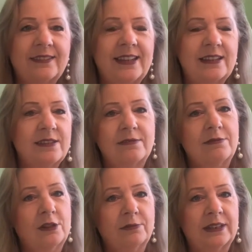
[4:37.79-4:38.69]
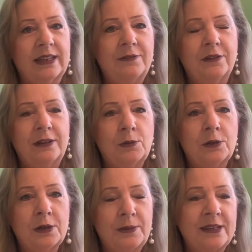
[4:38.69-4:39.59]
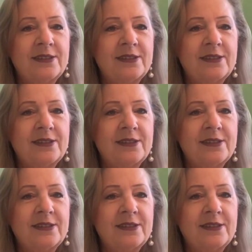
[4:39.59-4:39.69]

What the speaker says: That's not really very welcoming.